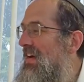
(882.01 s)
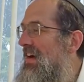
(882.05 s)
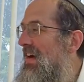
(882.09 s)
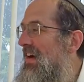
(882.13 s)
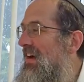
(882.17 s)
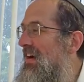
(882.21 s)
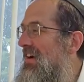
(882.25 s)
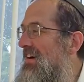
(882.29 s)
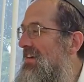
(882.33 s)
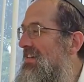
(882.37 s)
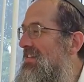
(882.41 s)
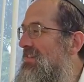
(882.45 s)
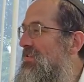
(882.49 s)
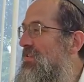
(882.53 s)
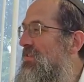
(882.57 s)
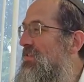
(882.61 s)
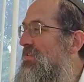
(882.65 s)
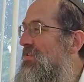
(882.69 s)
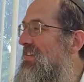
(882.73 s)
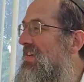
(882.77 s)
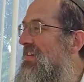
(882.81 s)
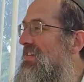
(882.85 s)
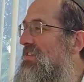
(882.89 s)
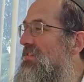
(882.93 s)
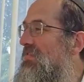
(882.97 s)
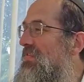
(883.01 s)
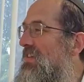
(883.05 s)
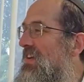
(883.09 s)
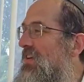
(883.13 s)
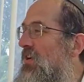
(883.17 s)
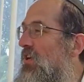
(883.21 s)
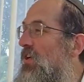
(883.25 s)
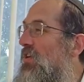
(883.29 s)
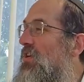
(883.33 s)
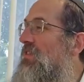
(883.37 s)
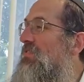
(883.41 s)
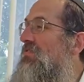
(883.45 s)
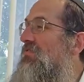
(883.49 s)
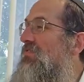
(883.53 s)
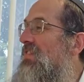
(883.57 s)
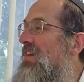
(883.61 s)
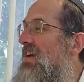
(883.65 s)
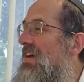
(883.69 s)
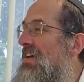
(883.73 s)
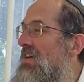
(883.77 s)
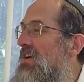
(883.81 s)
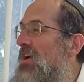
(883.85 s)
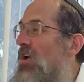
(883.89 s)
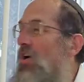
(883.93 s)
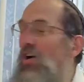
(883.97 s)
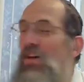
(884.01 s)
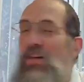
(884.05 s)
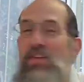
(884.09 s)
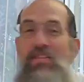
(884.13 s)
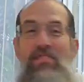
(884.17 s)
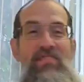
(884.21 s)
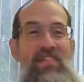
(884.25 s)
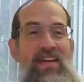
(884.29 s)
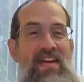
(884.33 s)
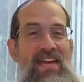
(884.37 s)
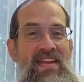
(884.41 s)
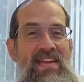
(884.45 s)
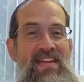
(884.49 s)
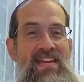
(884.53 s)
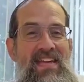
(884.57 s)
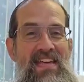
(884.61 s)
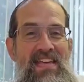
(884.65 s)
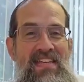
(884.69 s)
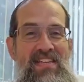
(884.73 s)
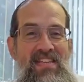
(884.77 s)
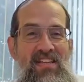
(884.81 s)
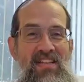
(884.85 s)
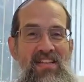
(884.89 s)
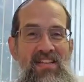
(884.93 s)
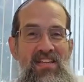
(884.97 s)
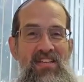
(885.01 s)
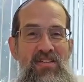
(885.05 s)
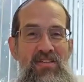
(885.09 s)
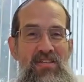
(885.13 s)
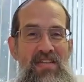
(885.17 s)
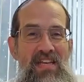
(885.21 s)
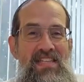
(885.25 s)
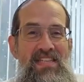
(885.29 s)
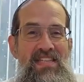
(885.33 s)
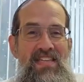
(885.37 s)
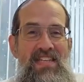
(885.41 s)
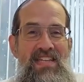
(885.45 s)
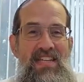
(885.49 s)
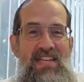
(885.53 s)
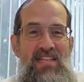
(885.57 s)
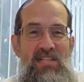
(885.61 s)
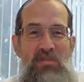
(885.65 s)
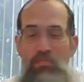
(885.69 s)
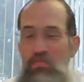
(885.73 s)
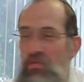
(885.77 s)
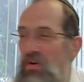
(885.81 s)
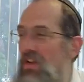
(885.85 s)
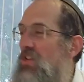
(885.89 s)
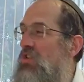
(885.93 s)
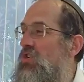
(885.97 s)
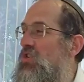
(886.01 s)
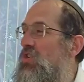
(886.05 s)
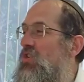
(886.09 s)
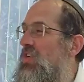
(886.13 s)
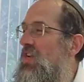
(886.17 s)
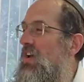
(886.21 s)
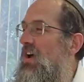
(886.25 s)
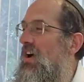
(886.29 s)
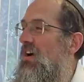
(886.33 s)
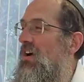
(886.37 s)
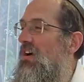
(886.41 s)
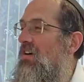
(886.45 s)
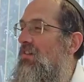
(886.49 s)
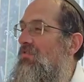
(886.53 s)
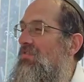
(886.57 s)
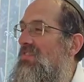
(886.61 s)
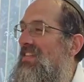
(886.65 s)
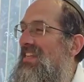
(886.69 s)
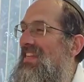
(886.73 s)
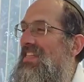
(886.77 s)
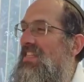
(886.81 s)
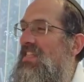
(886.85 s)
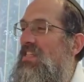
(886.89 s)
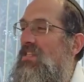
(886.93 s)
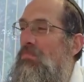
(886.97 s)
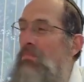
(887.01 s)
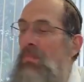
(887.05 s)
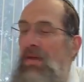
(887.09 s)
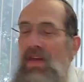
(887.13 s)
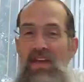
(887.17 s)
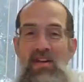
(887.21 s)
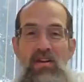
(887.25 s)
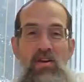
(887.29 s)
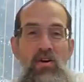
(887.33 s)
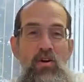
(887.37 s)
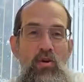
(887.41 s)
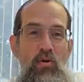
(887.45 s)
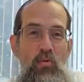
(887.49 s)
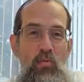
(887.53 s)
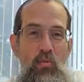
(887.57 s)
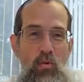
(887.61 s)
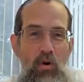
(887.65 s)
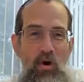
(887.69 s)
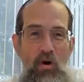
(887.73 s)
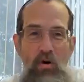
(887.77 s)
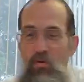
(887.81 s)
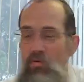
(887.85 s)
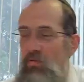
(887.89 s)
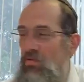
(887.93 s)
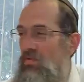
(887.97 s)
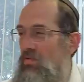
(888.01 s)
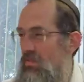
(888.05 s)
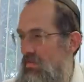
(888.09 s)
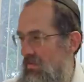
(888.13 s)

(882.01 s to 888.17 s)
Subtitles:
So it says over here, oy vey. Oy vey is an expression of dismay or woe.